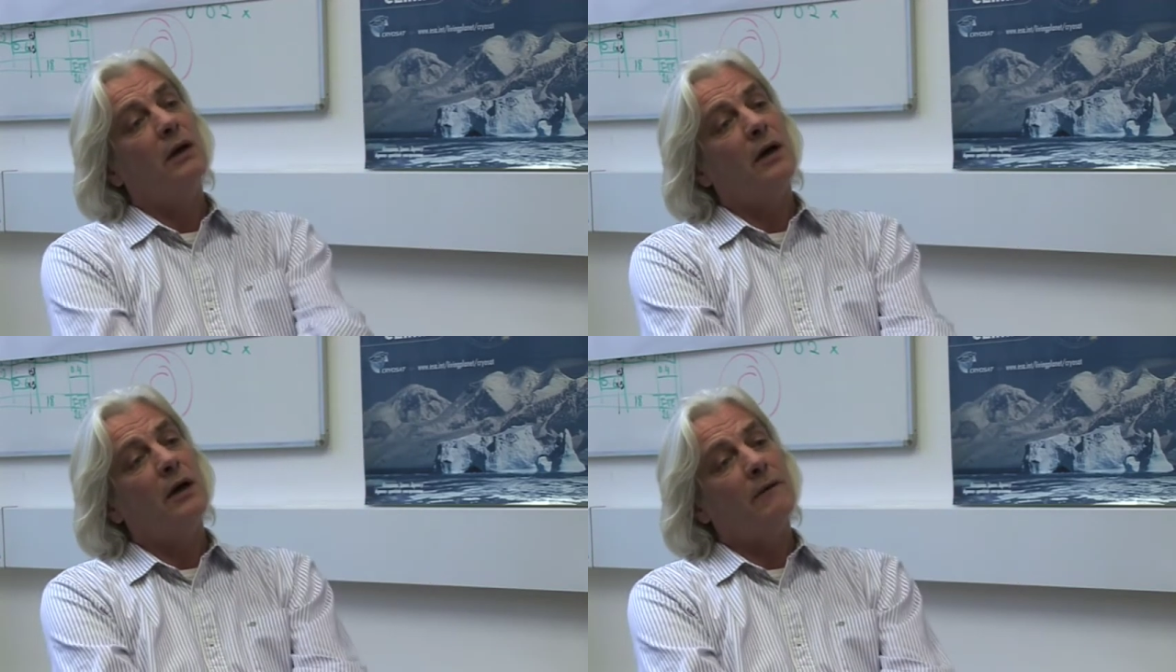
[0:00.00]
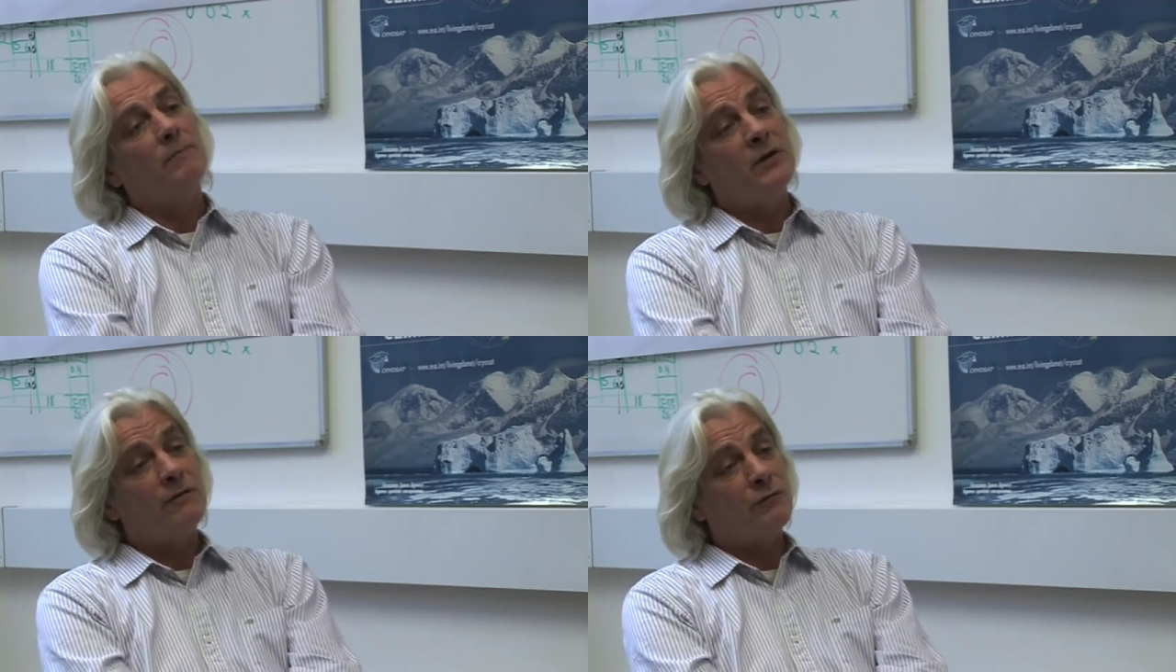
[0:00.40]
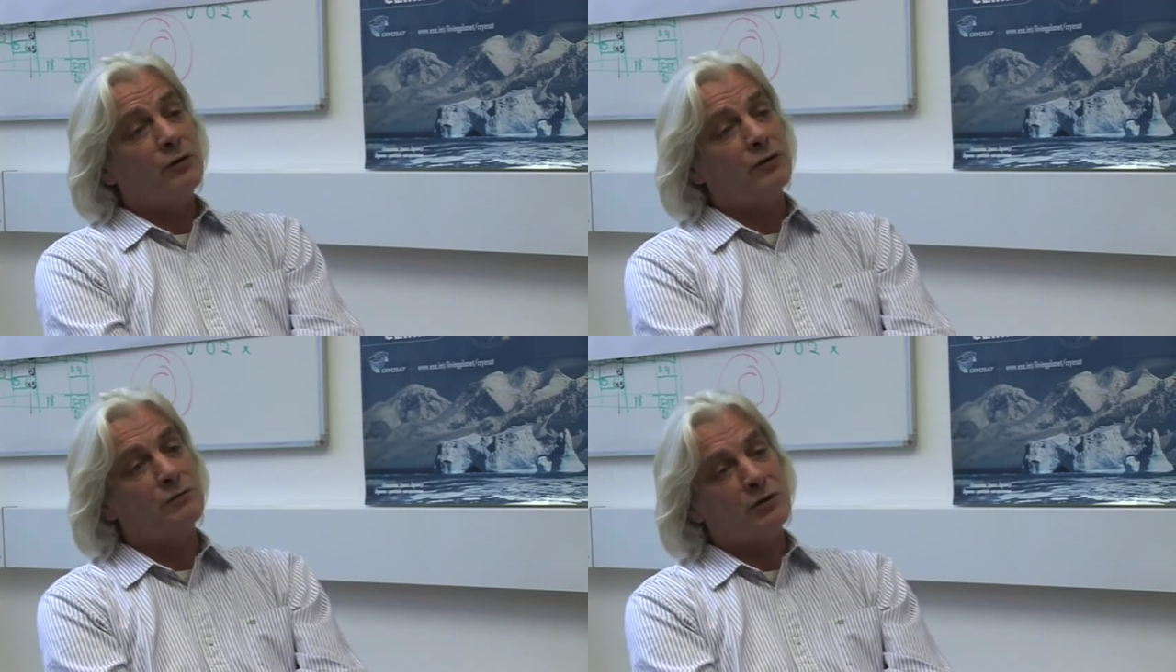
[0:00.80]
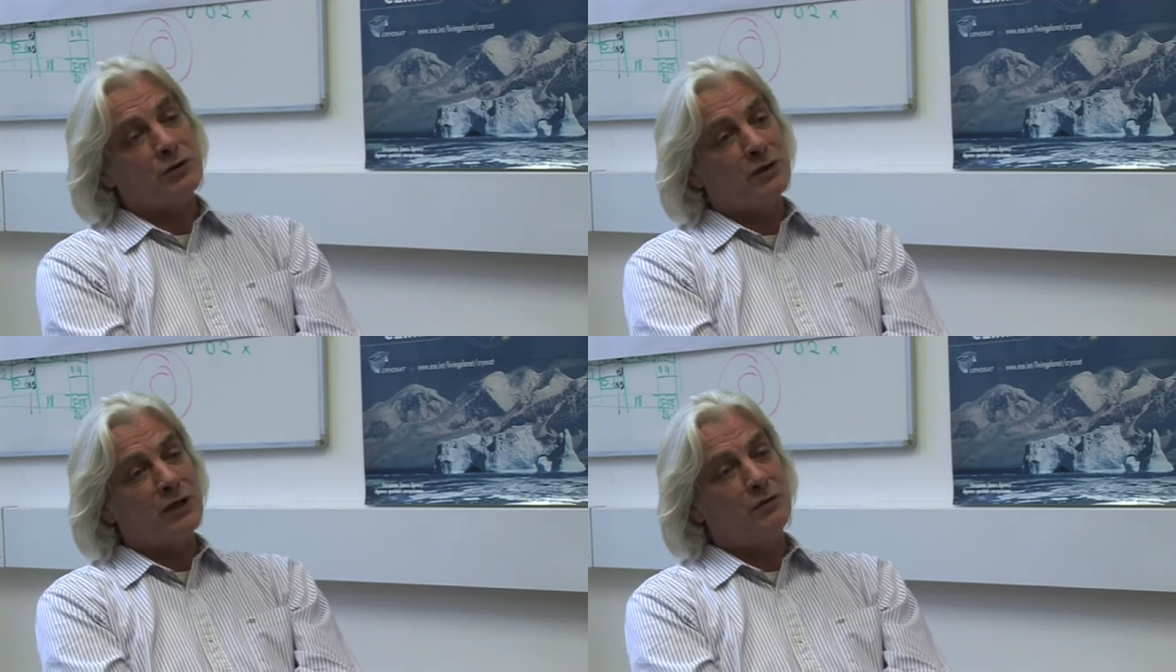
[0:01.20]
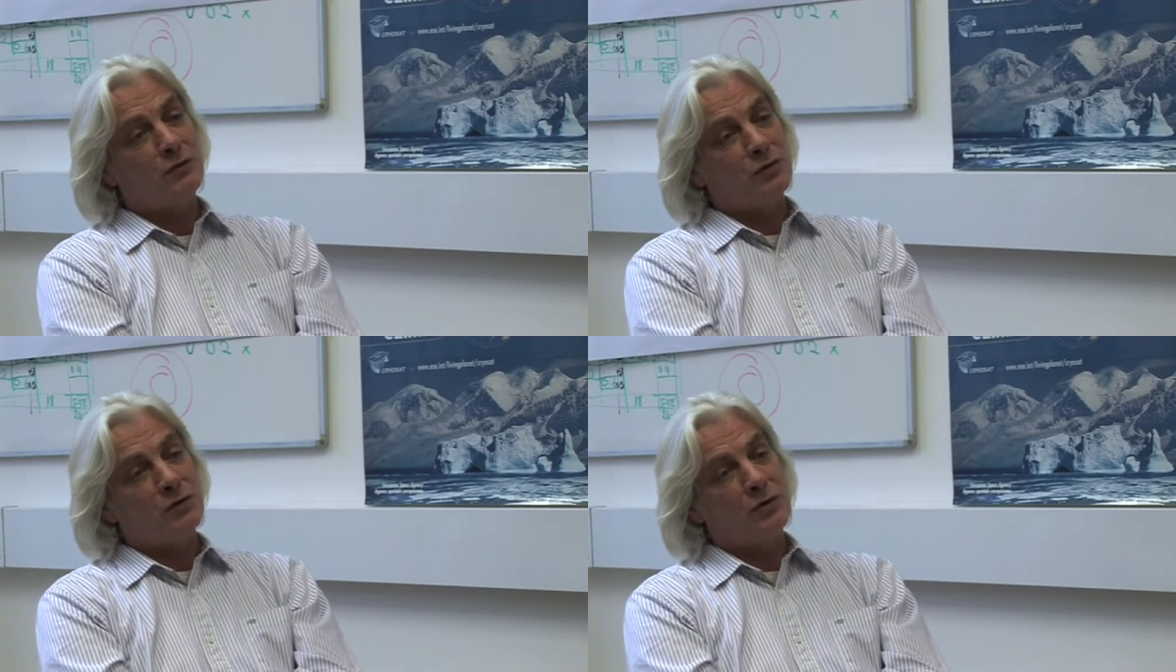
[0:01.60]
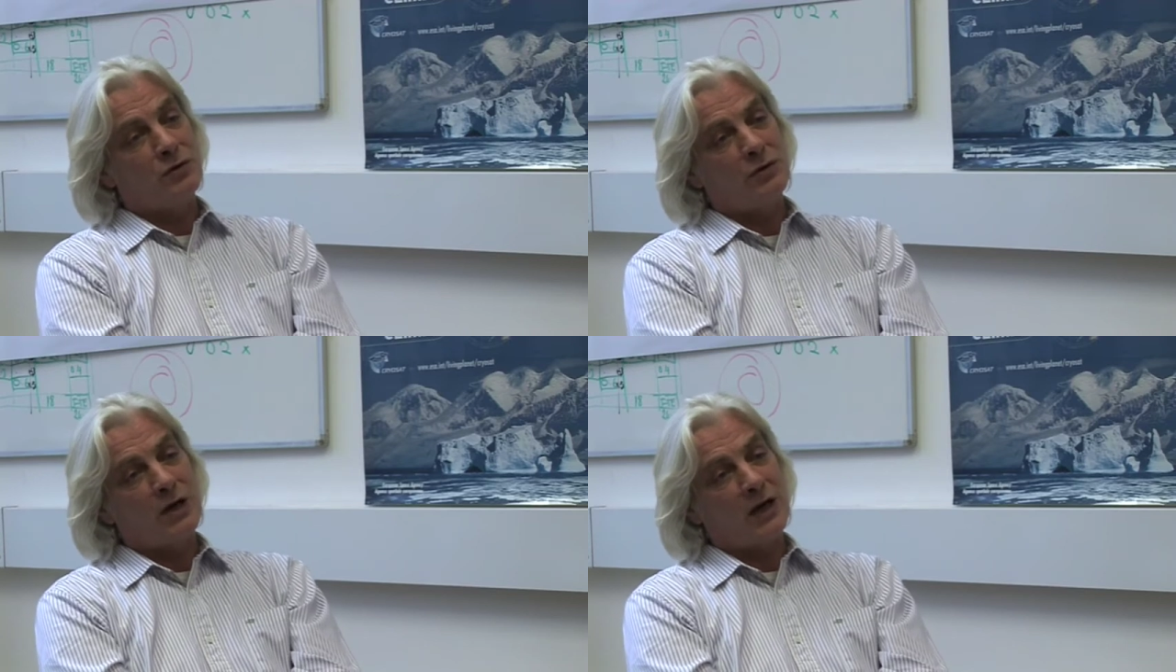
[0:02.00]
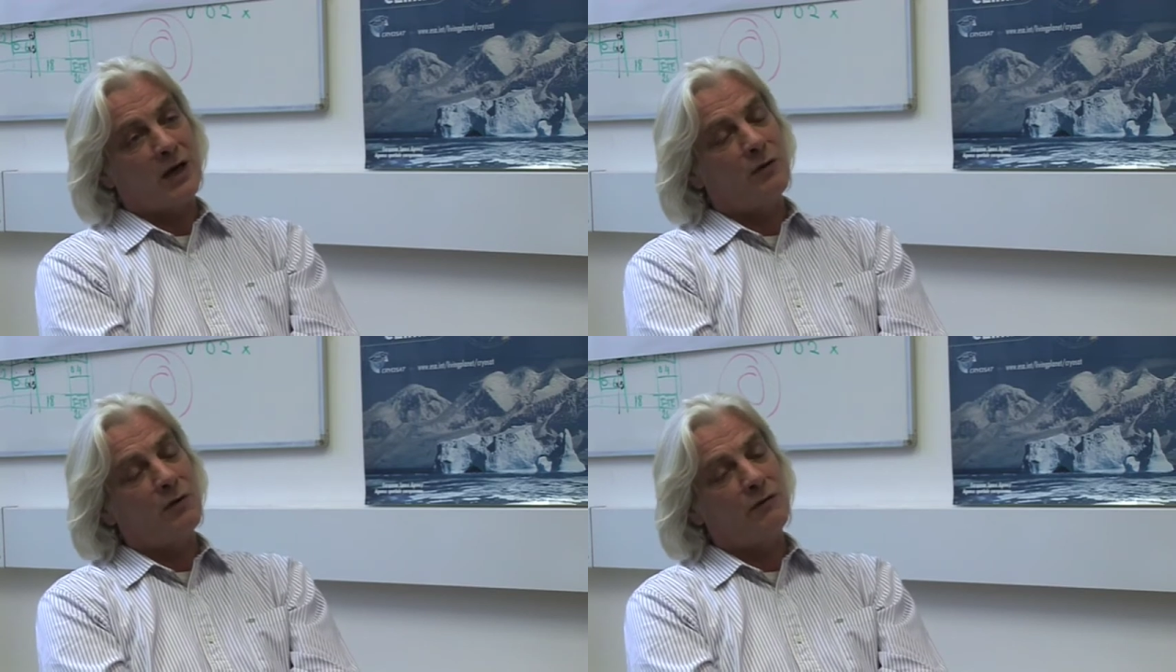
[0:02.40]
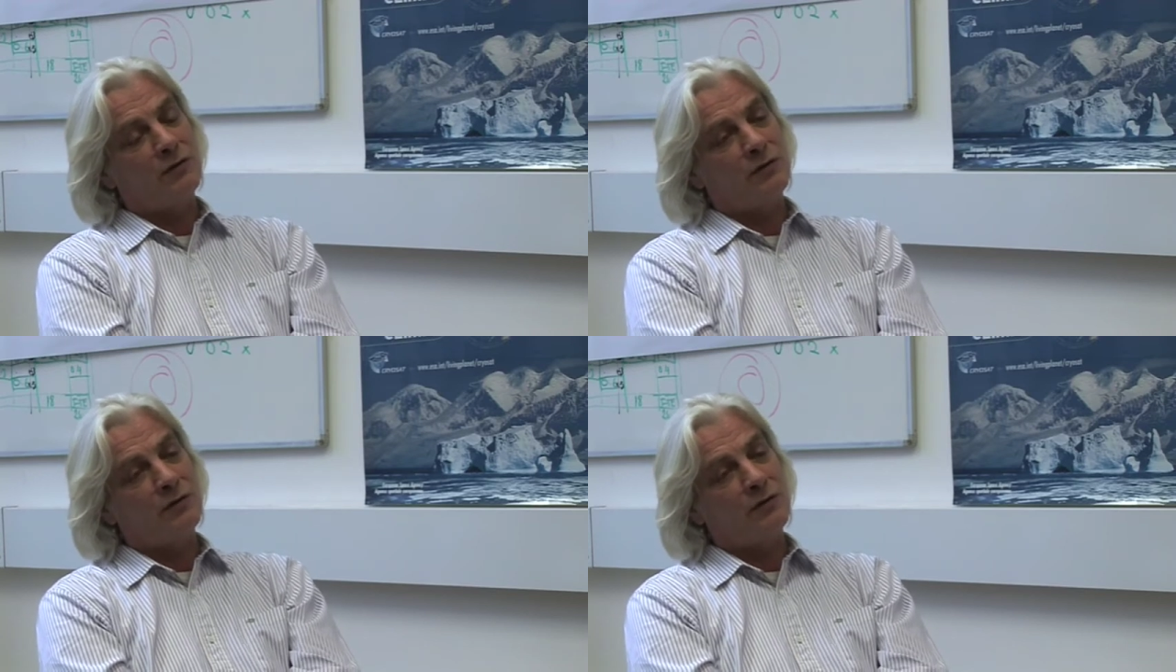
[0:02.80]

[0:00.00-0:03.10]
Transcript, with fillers: uh, difference between the echo off the,